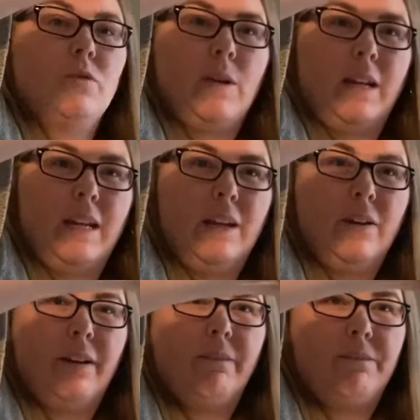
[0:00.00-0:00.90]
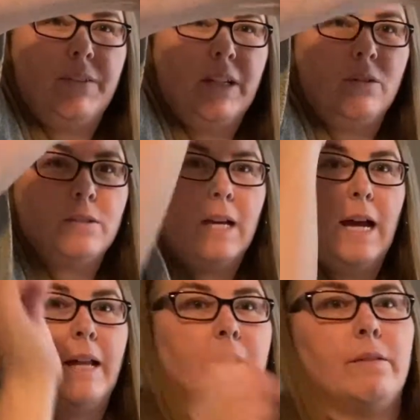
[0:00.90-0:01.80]
right here, it feels
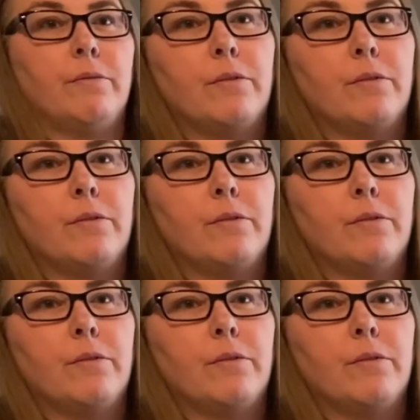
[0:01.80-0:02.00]
kind of,